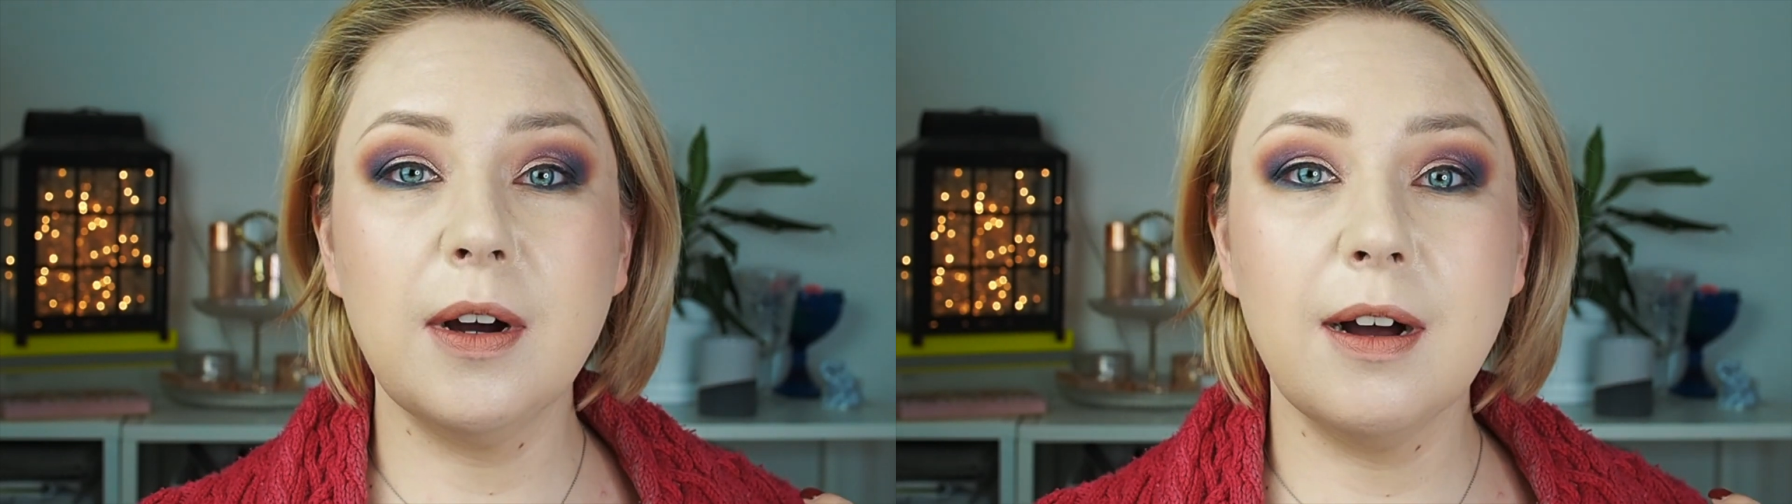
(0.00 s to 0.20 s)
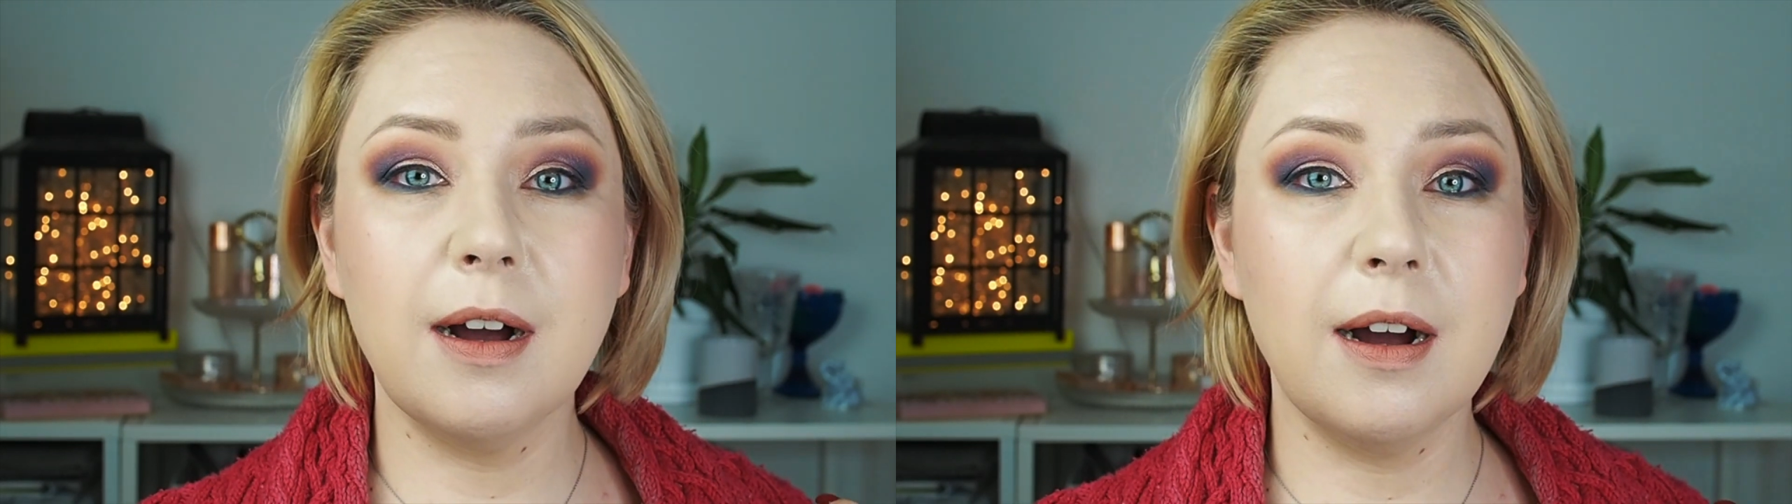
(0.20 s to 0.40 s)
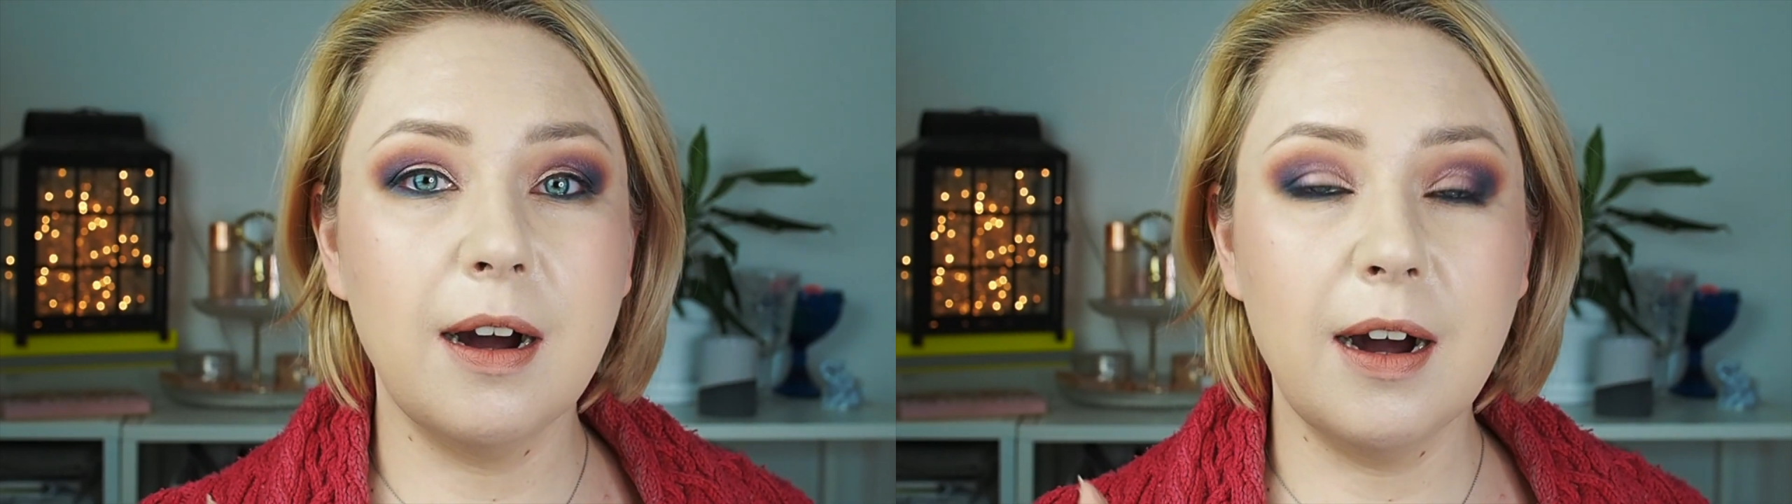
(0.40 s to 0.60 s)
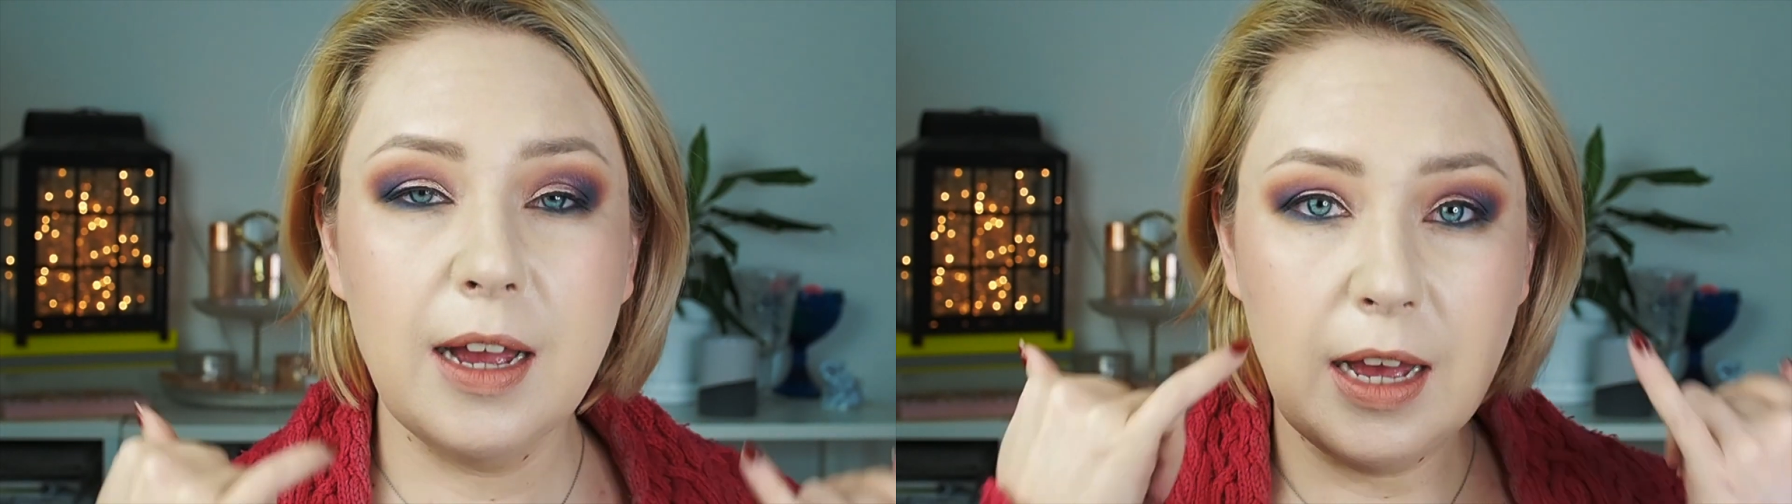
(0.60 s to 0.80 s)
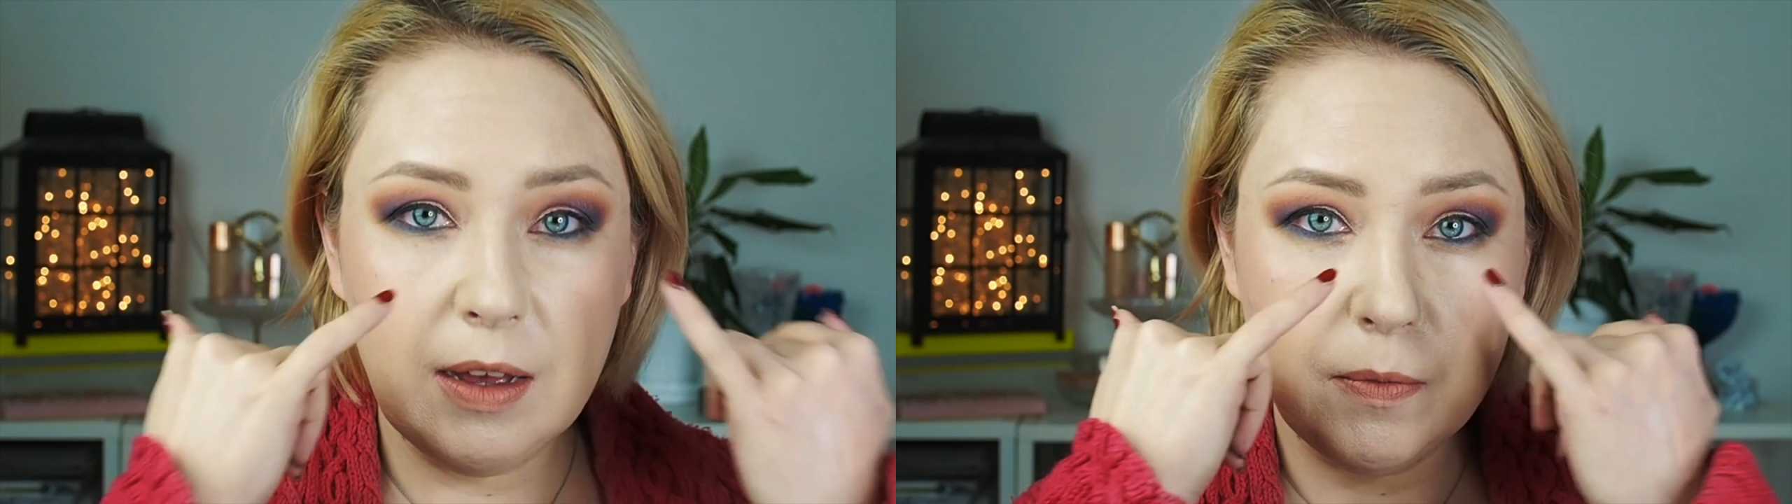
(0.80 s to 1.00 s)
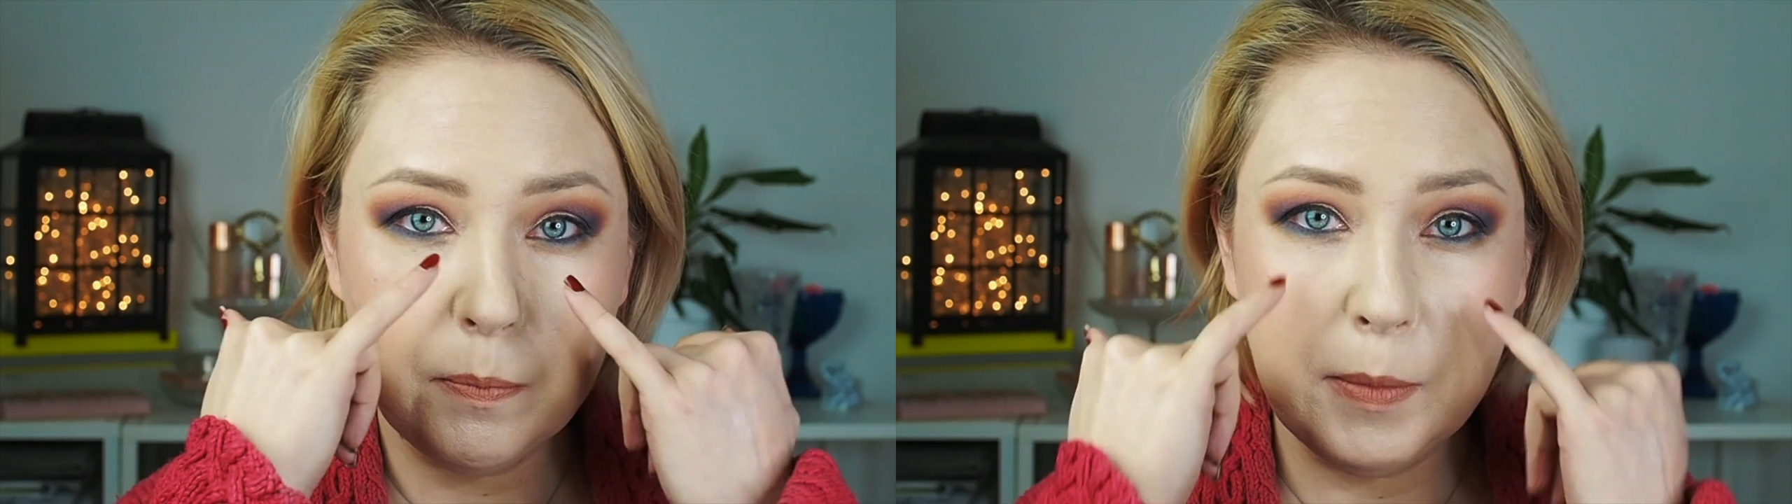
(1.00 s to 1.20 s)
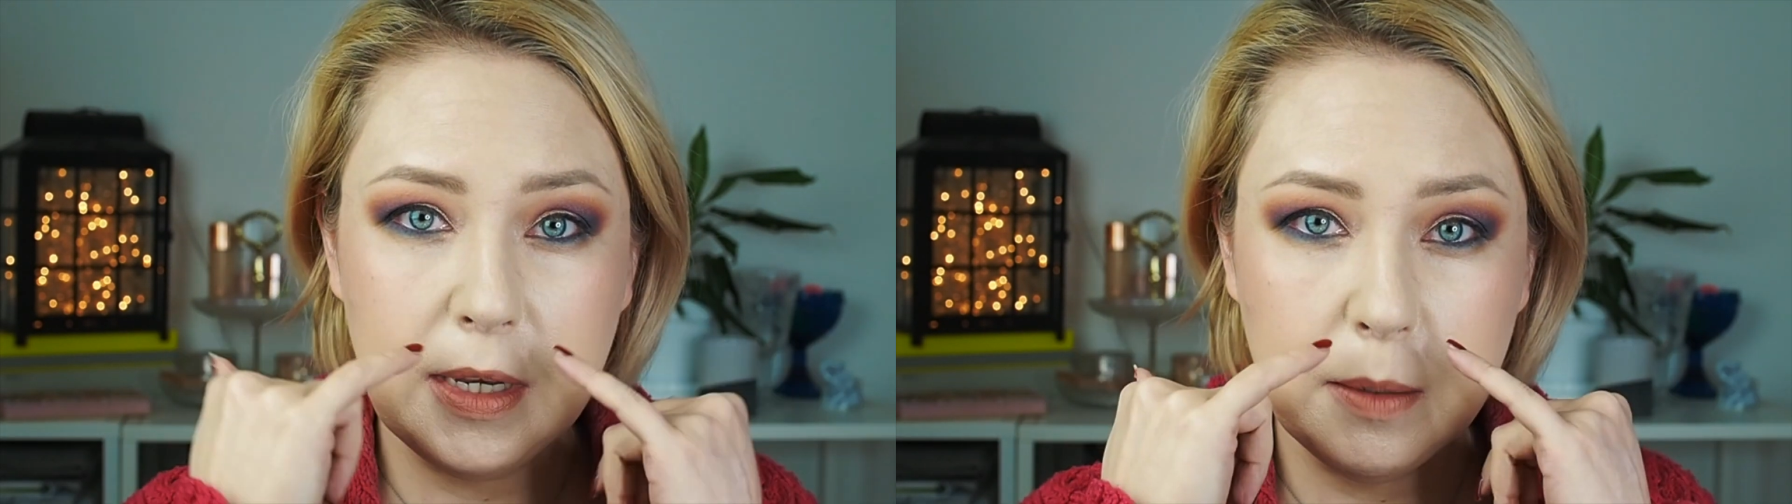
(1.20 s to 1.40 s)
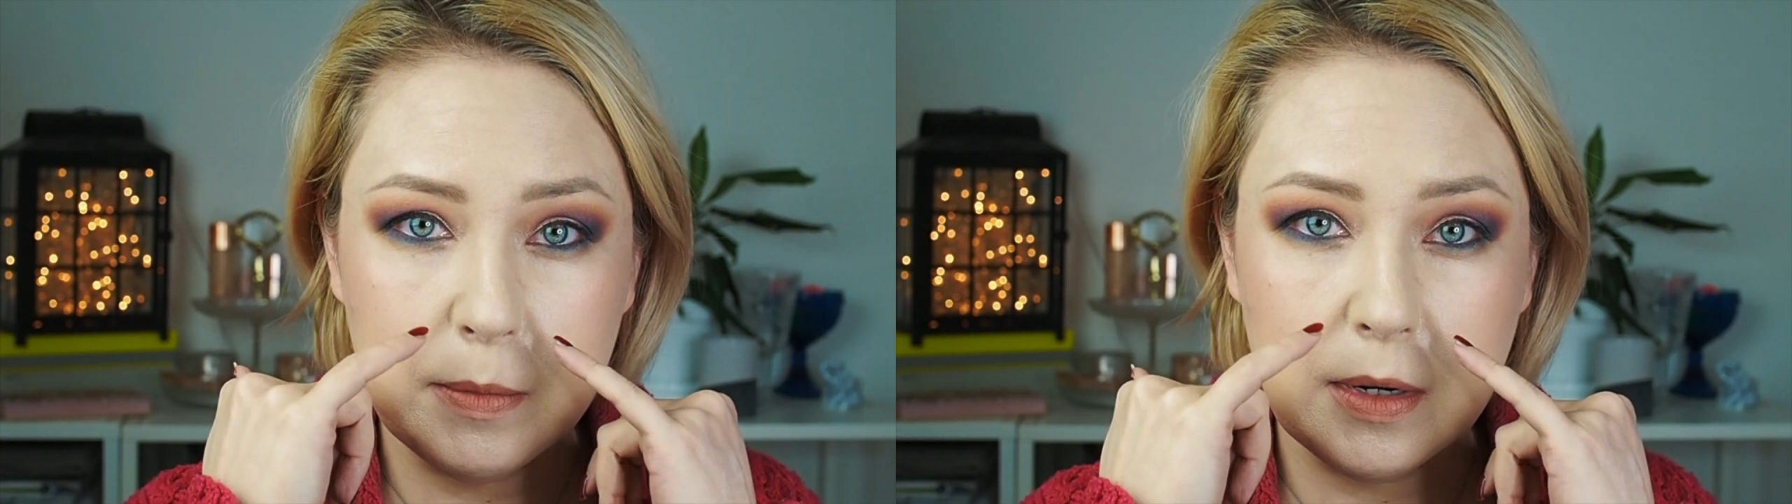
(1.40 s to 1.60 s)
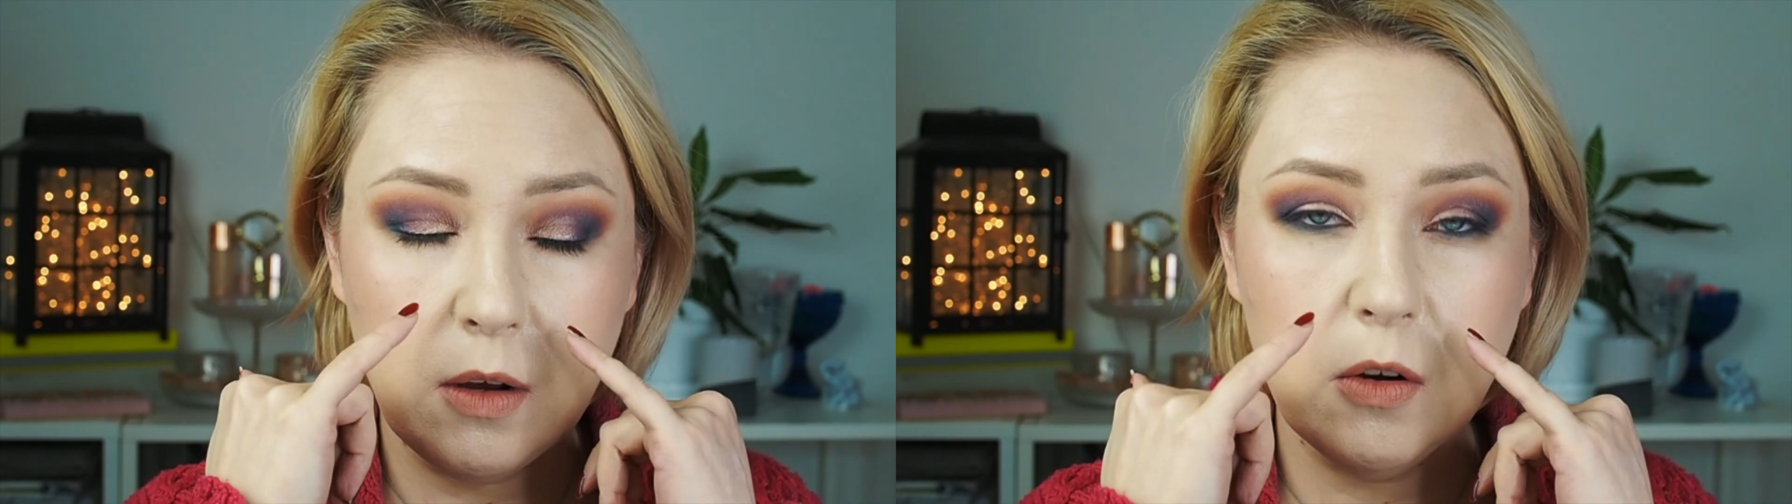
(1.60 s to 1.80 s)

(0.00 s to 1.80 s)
I have minimal